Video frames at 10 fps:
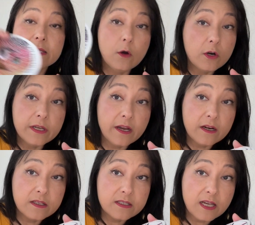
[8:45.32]
or the
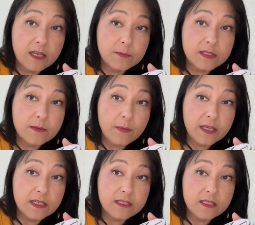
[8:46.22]
archetypes, the
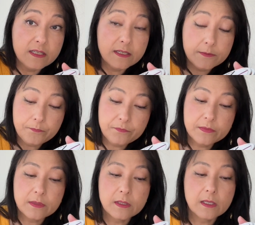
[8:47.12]
main idea,
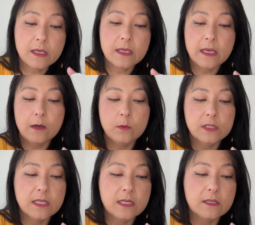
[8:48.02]
I
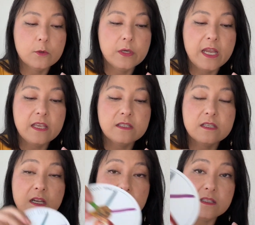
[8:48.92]
want to create
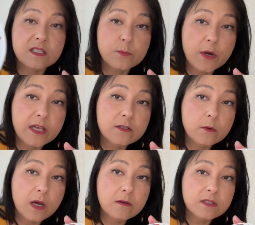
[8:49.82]
a spread
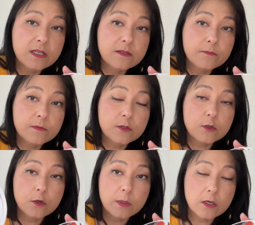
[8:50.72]
around it,
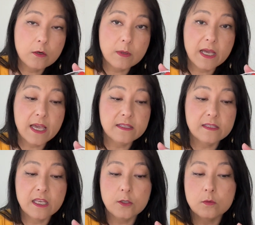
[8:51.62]
so I go ahead
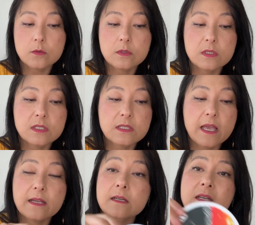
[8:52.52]
and I use this
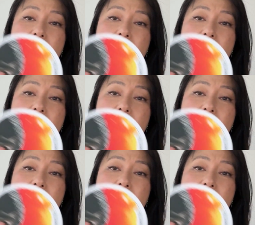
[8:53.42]
deck.